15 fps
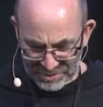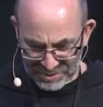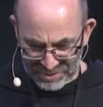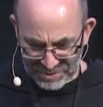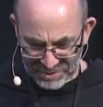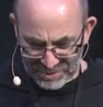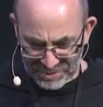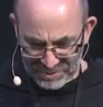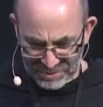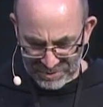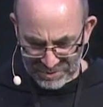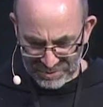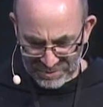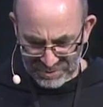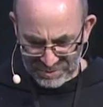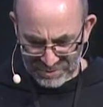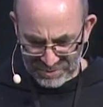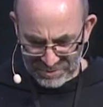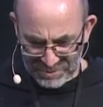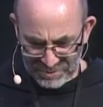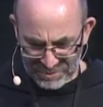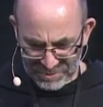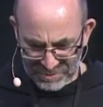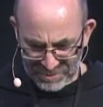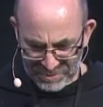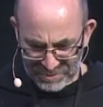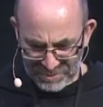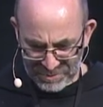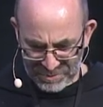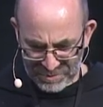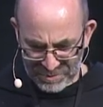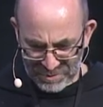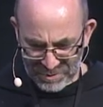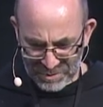No one is speaking in this clip.